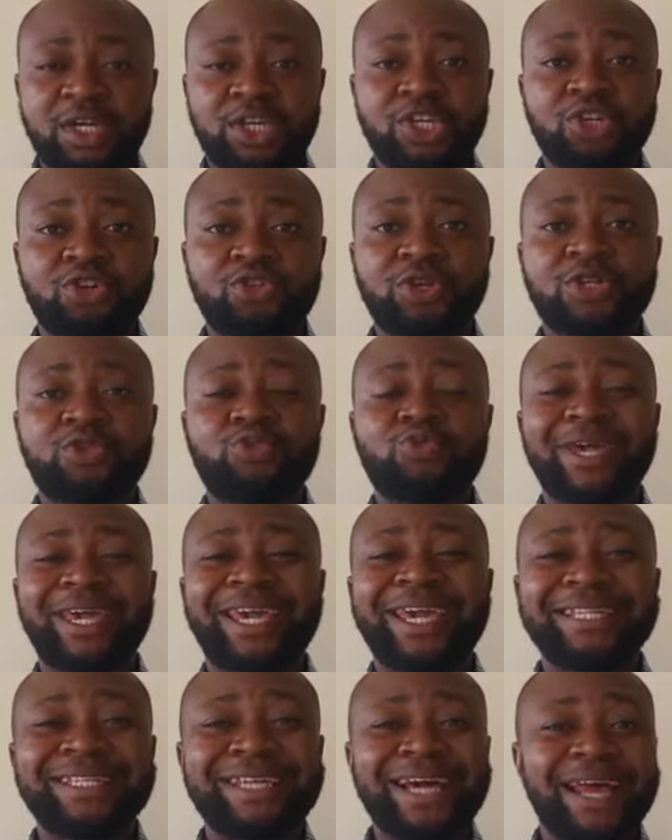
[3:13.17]
in order to
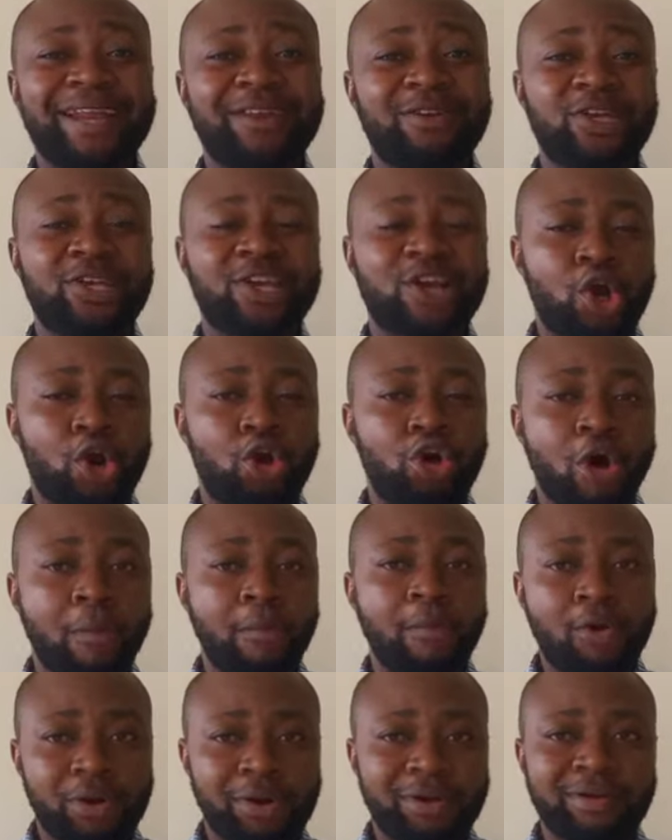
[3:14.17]
get a
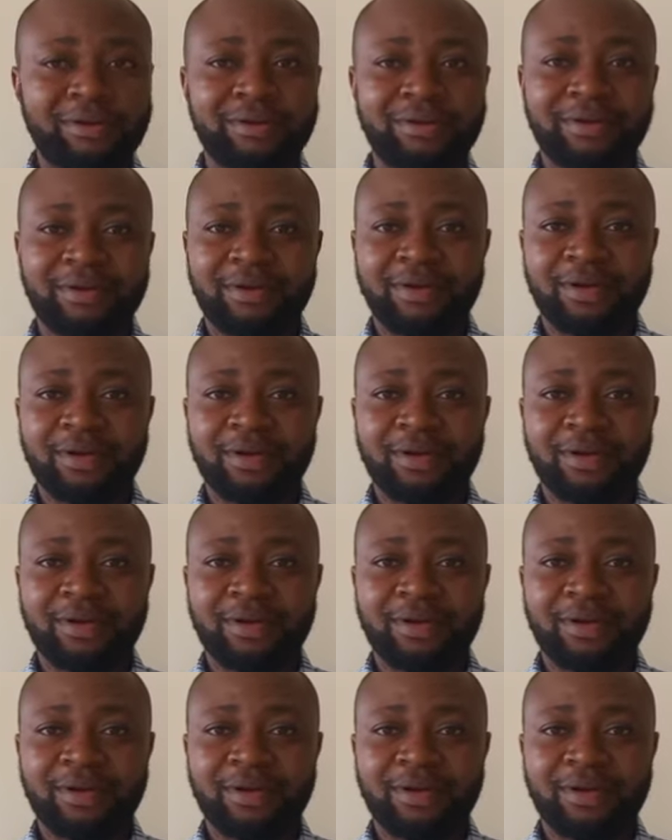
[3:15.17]
common,